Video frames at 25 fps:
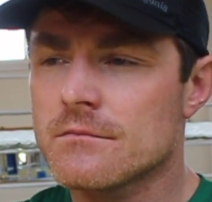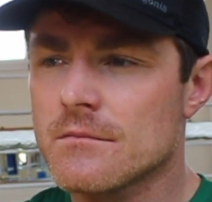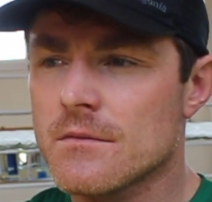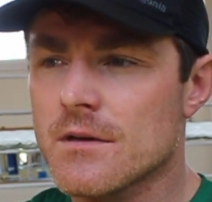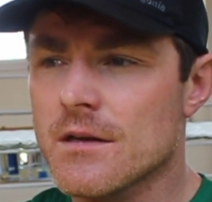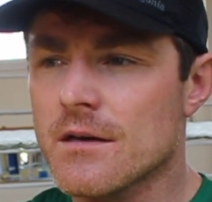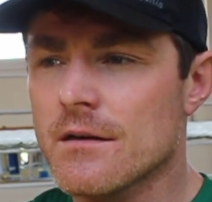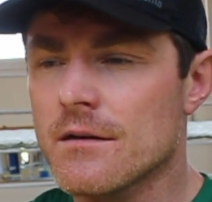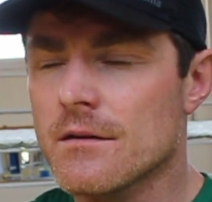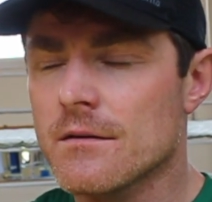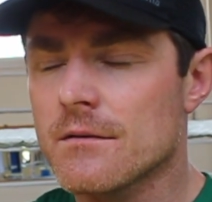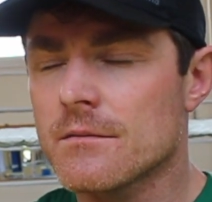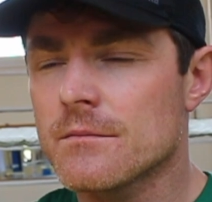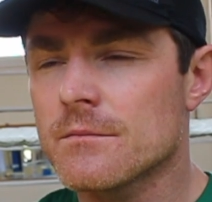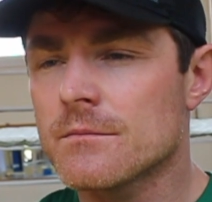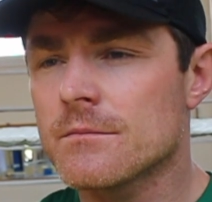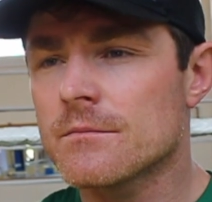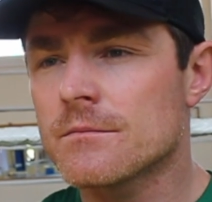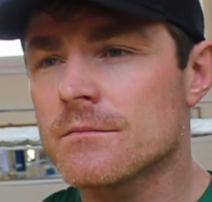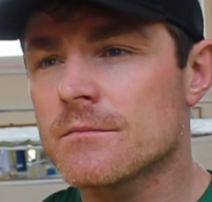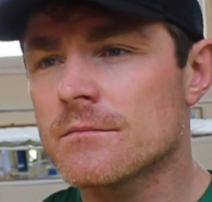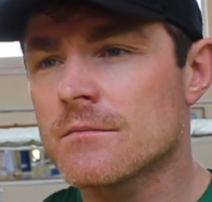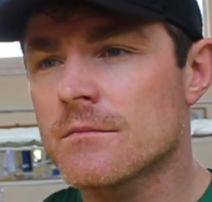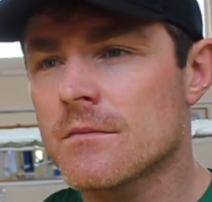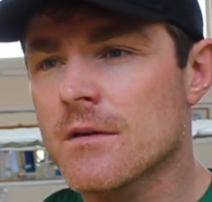the whole social
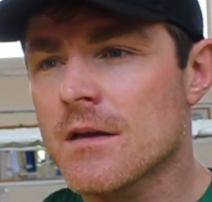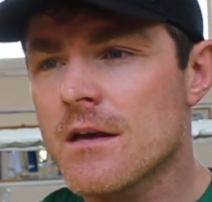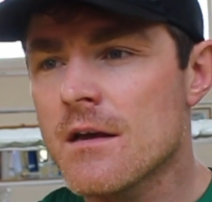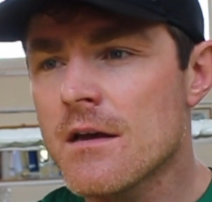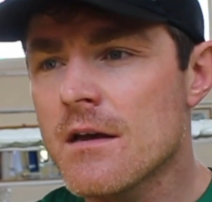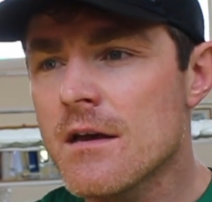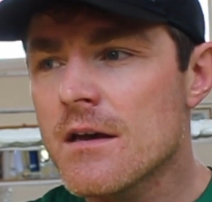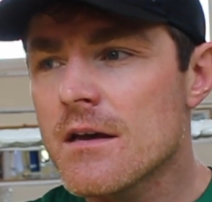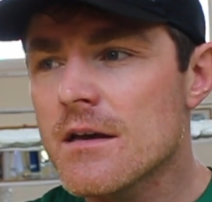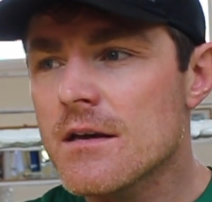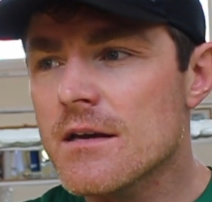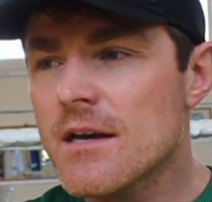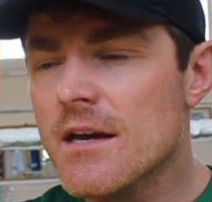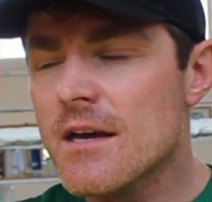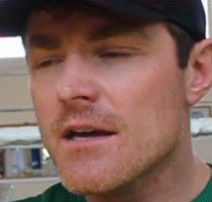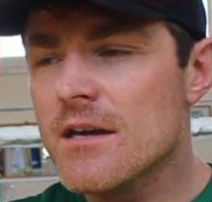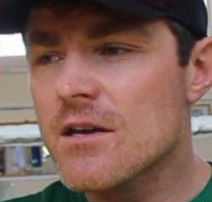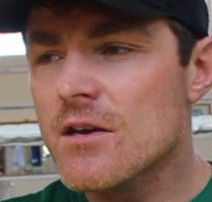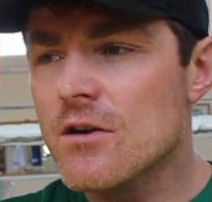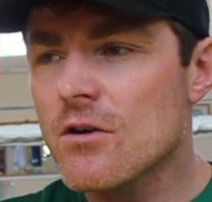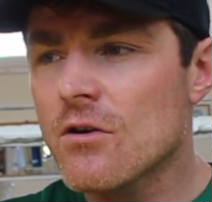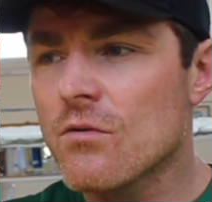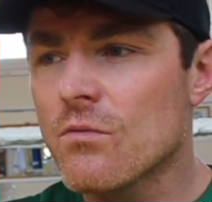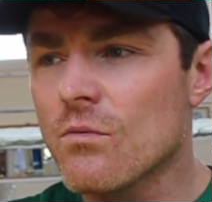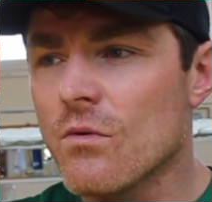media world? Yeah,
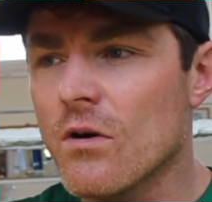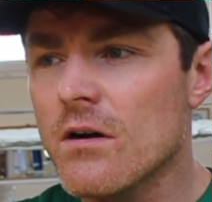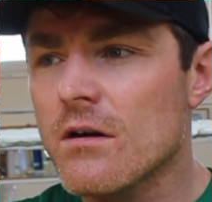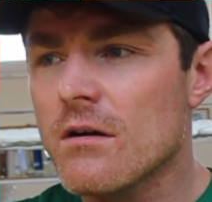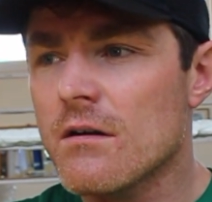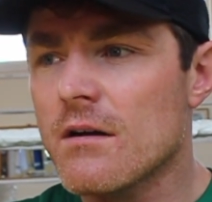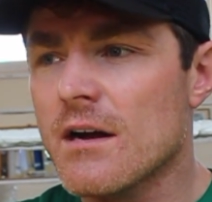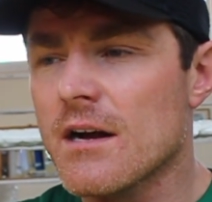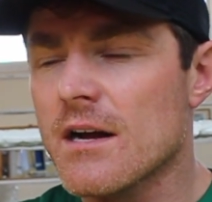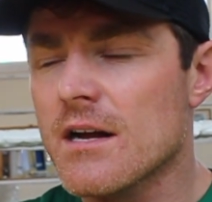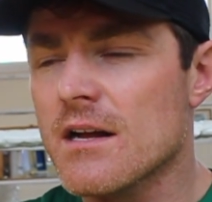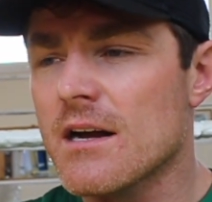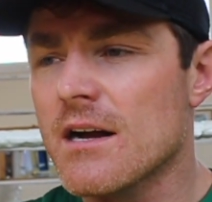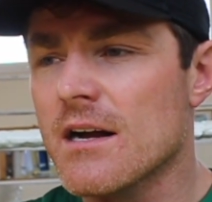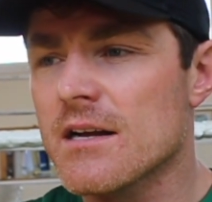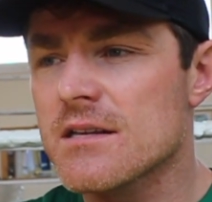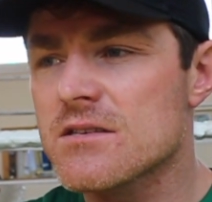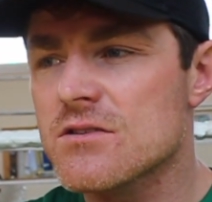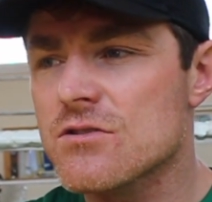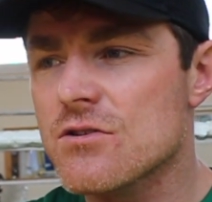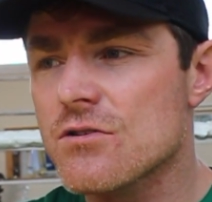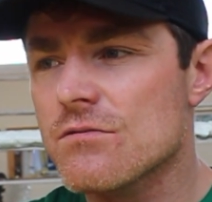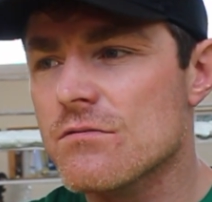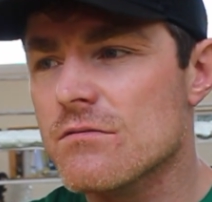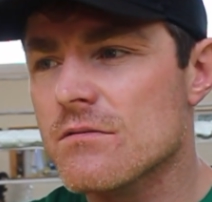you know what? I, I
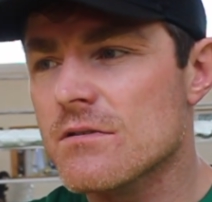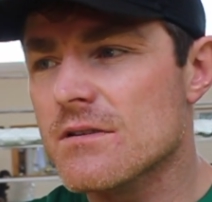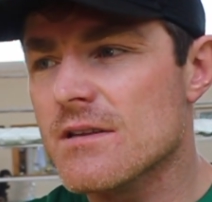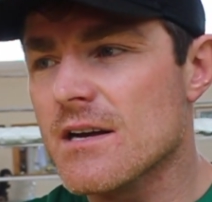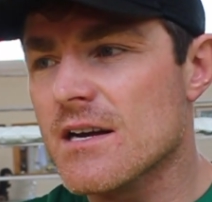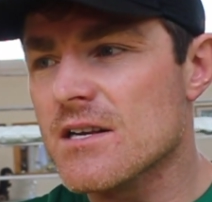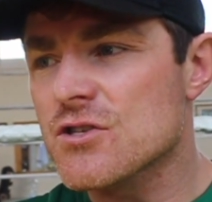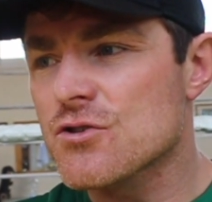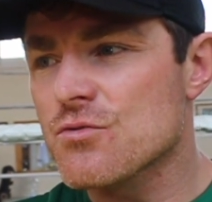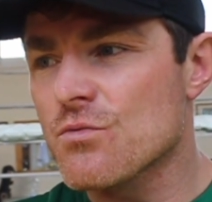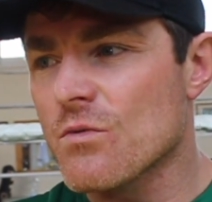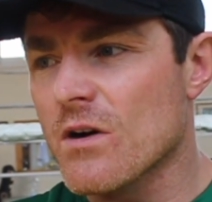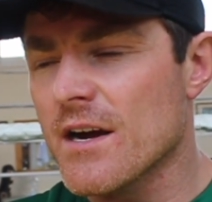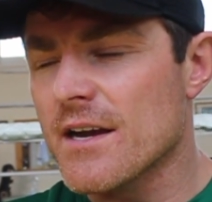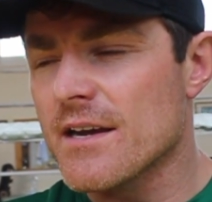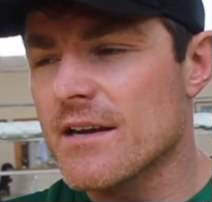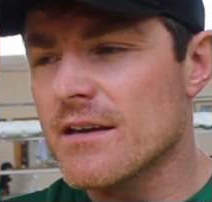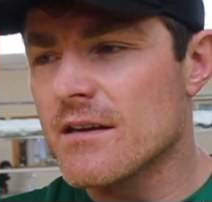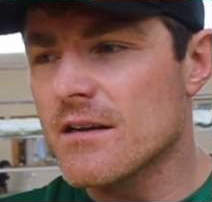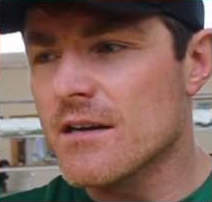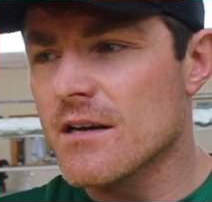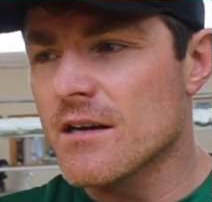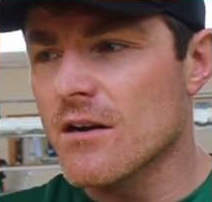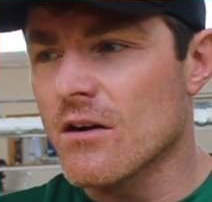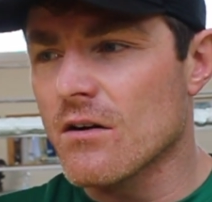do. That's why,
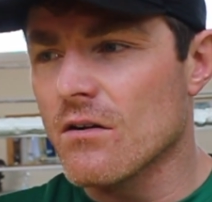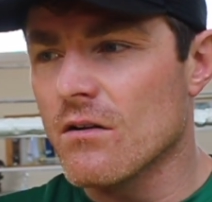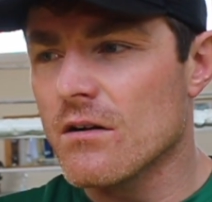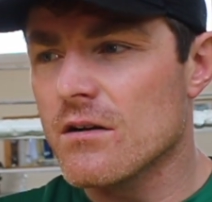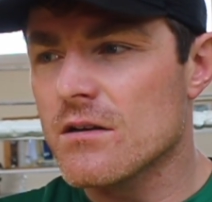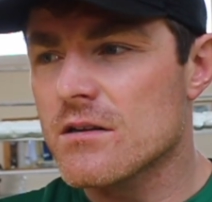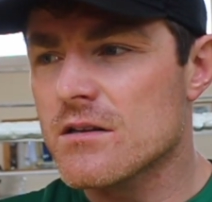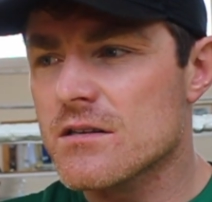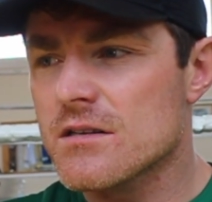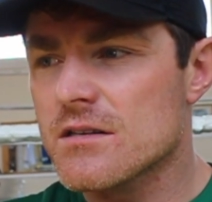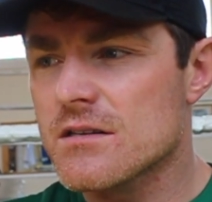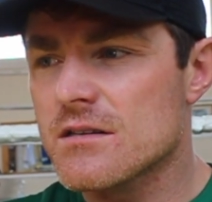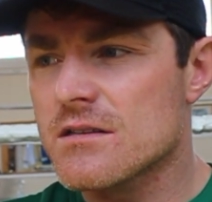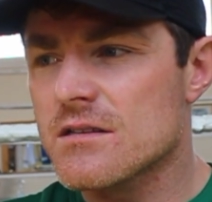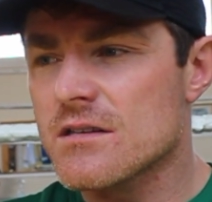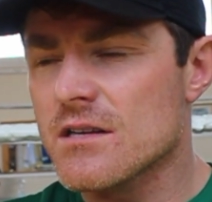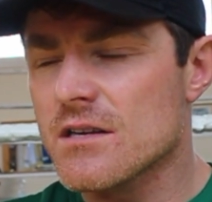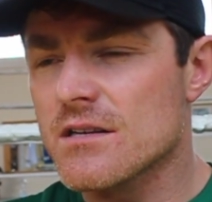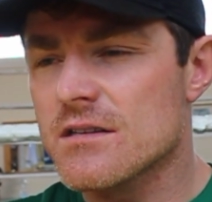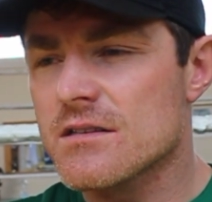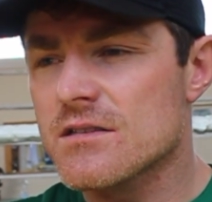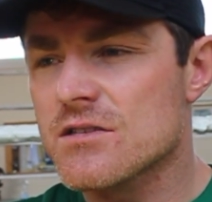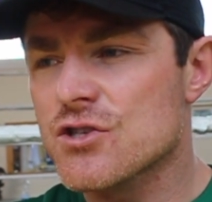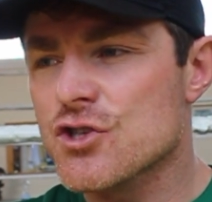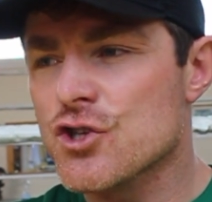you know,
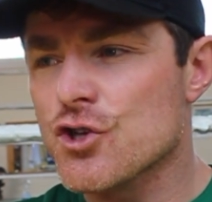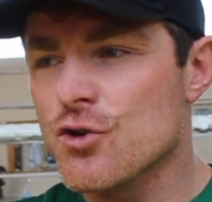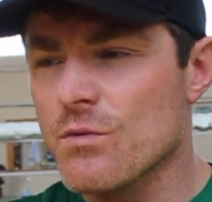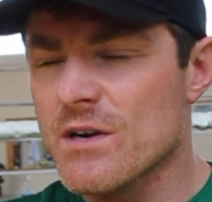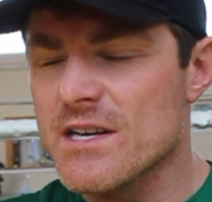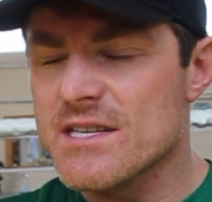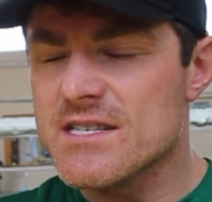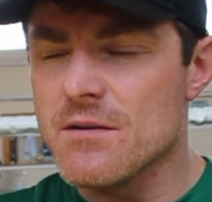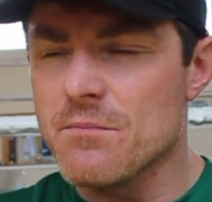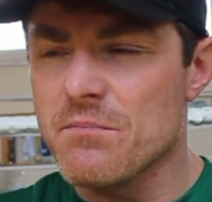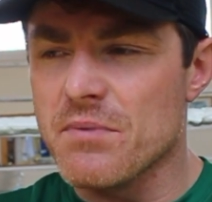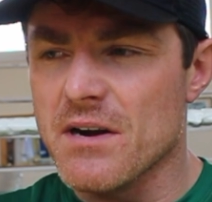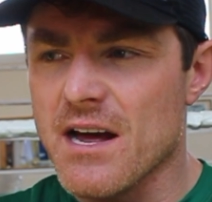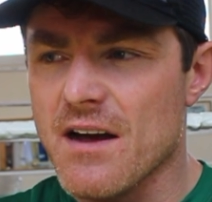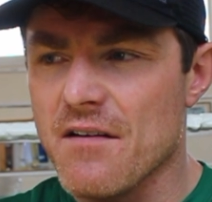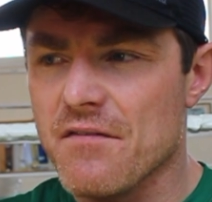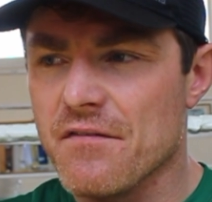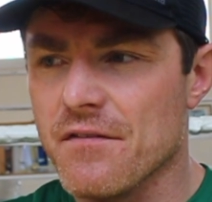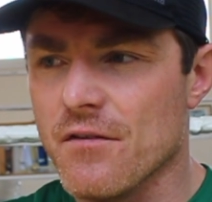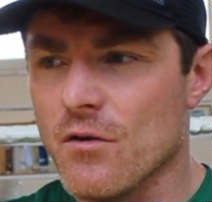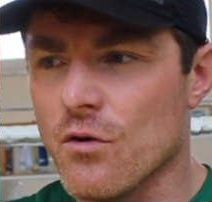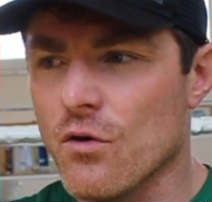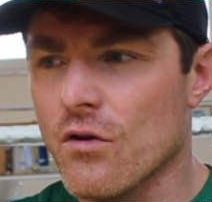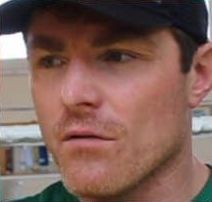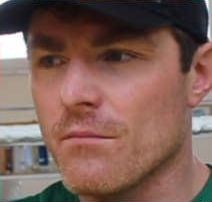the Twitter
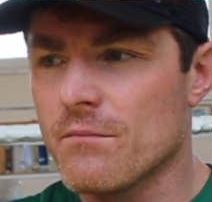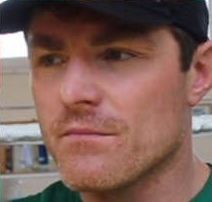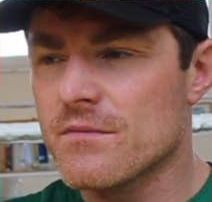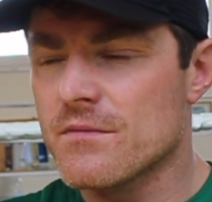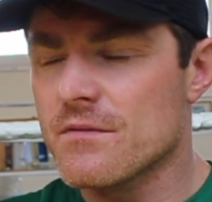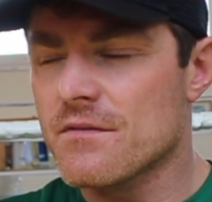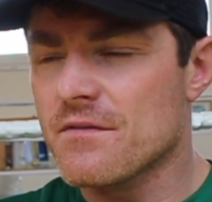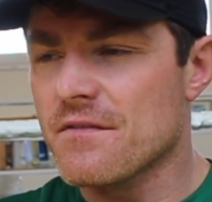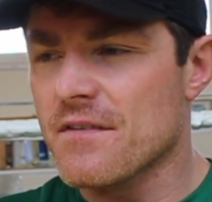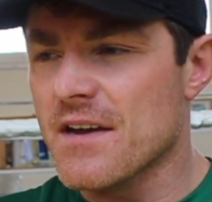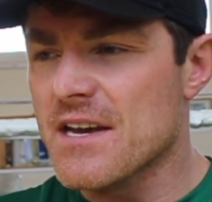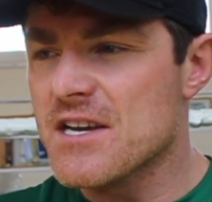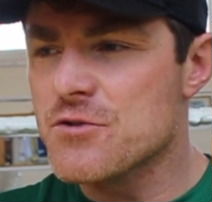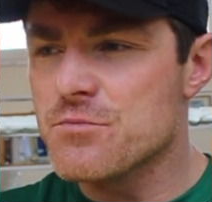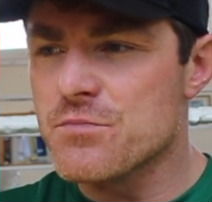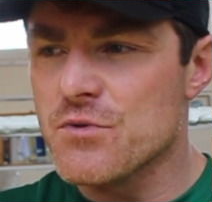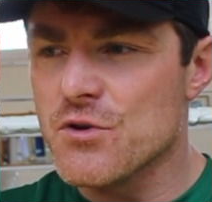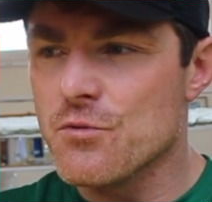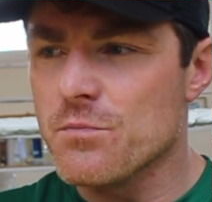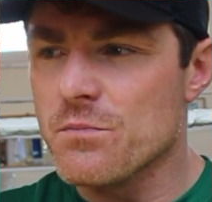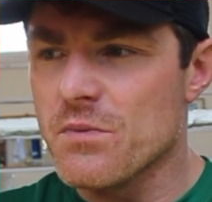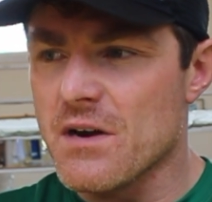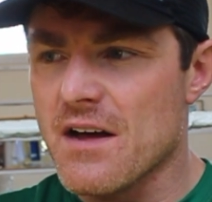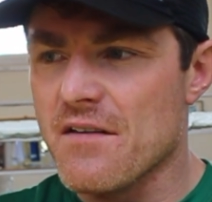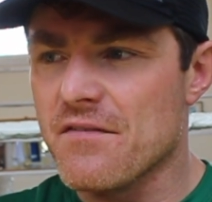platform, Facebook
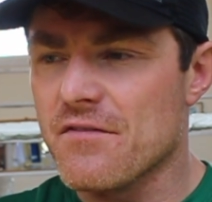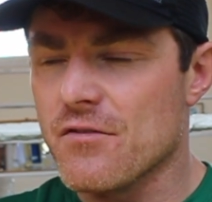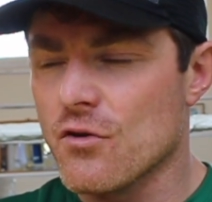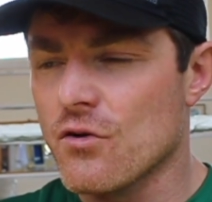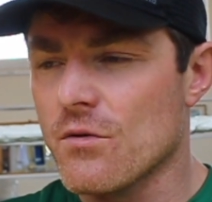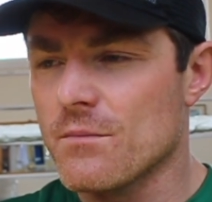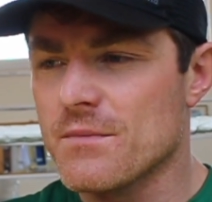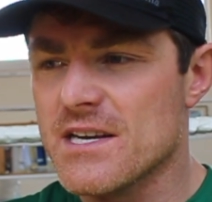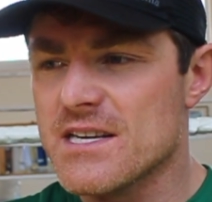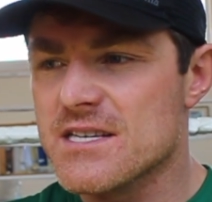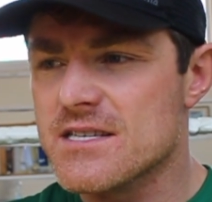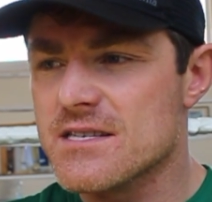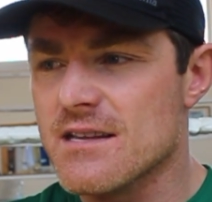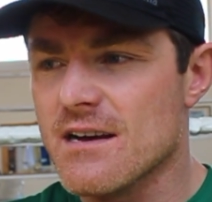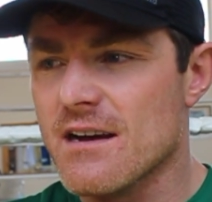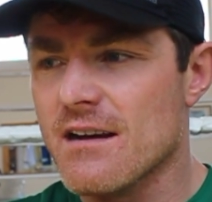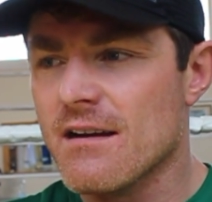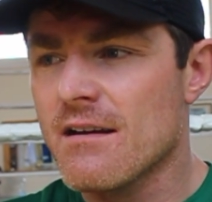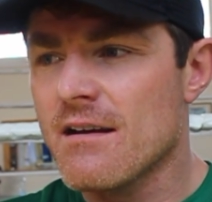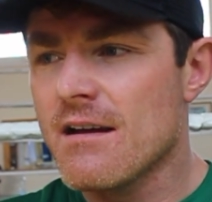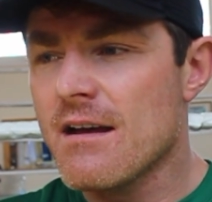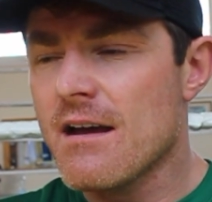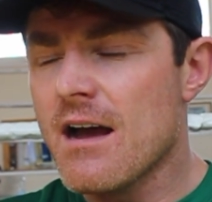platform, this, that.